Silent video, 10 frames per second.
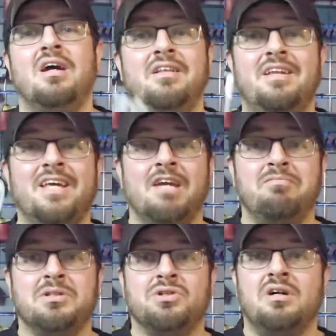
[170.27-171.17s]
And then I gave
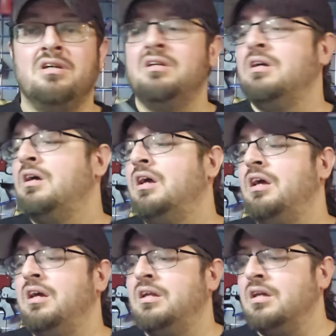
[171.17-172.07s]
them a try.
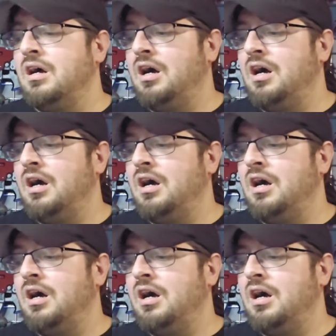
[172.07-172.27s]
And